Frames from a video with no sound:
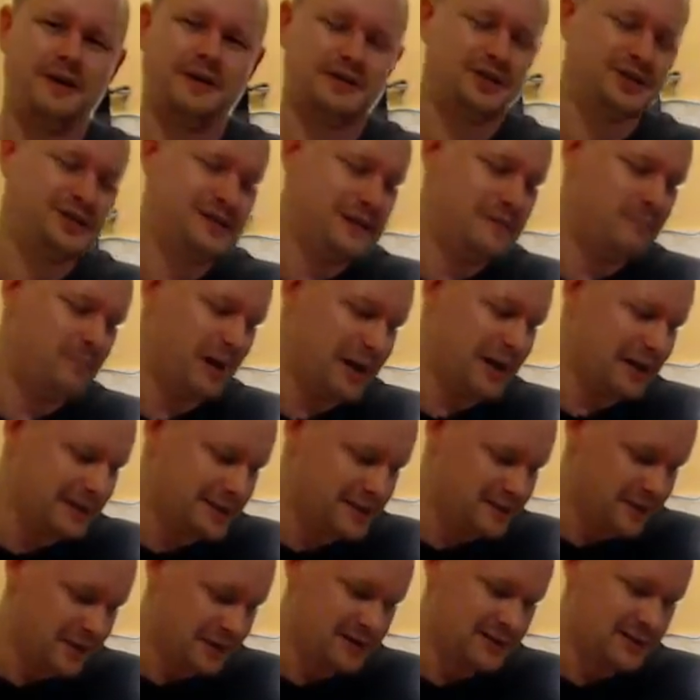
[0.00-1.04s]
chip buddies, for
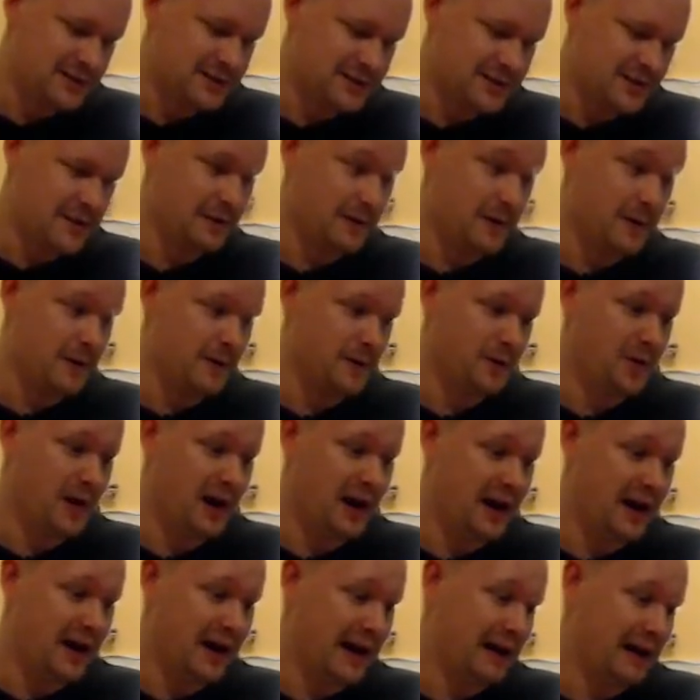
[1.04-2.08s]
those that don't know,
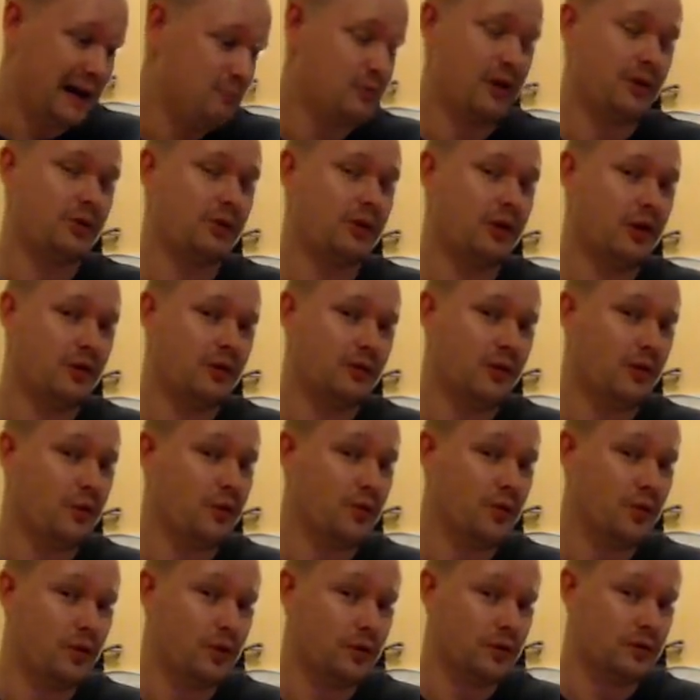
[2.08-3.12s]
are a bread roll
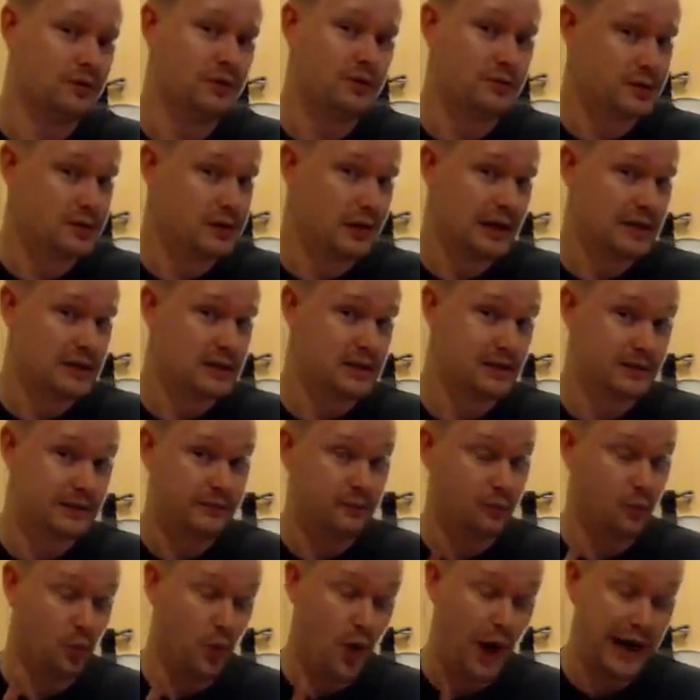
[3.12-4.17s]
or 2 slices of
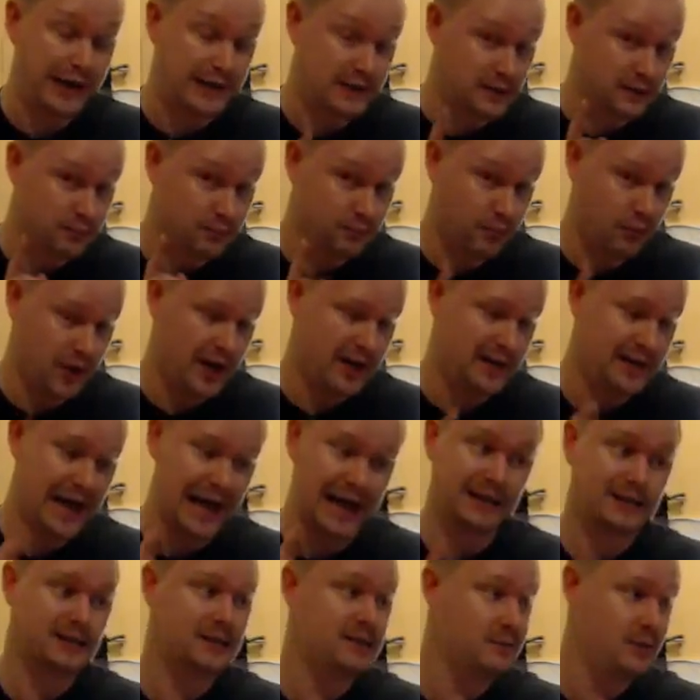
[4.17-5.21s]
white bread.
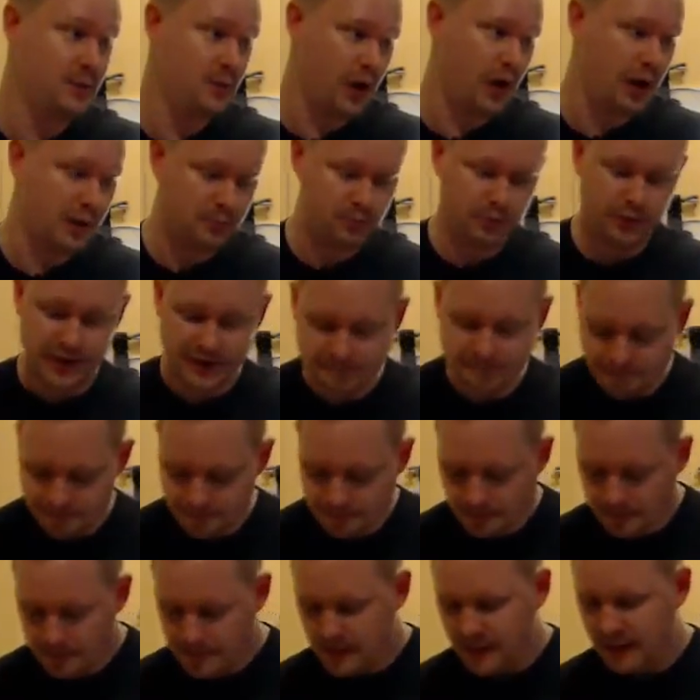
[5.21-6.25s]
Has to be white bread.
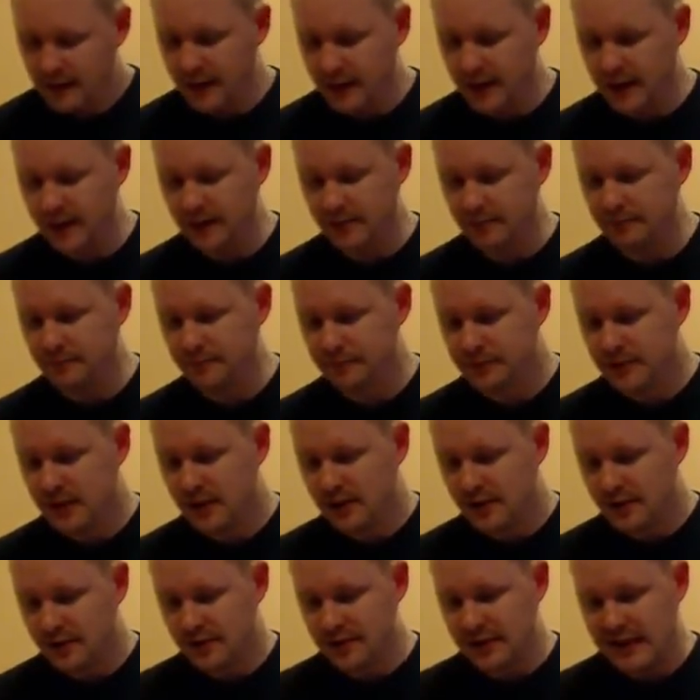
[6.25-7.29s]

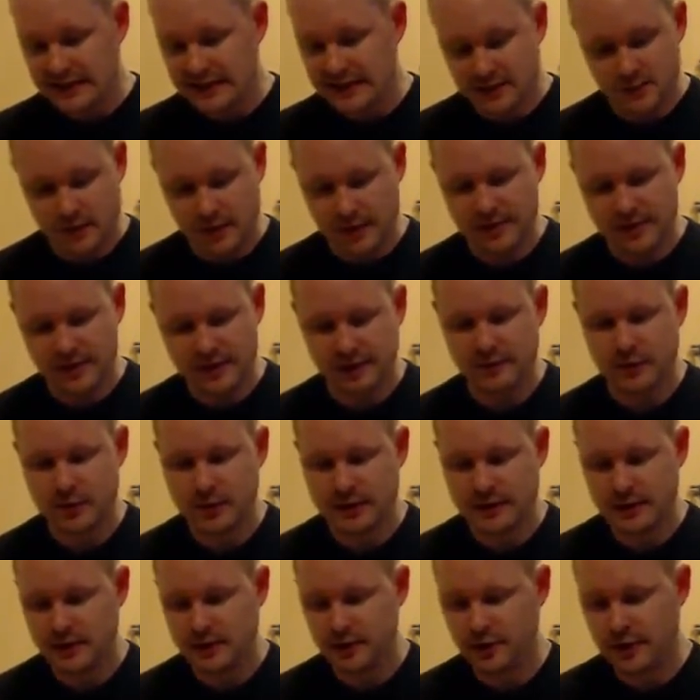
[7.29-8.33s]
That's the one thing everyone
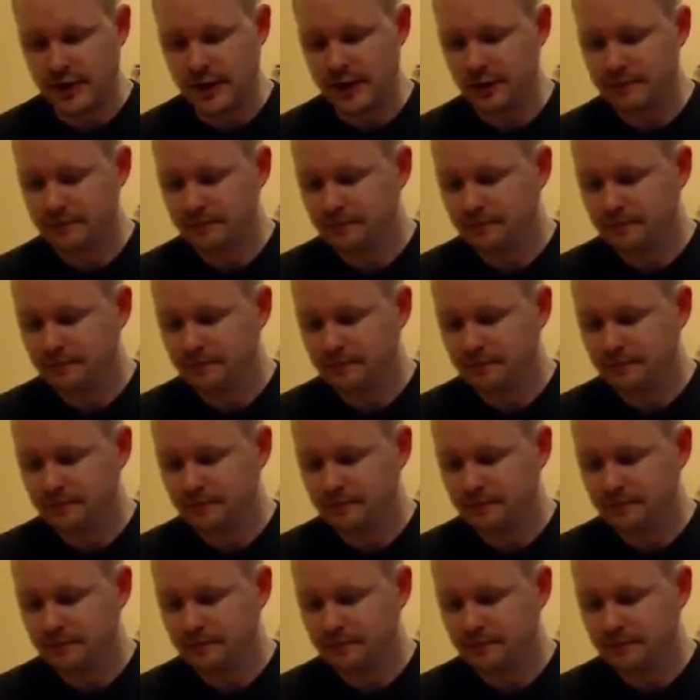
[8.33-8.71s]
can agree on.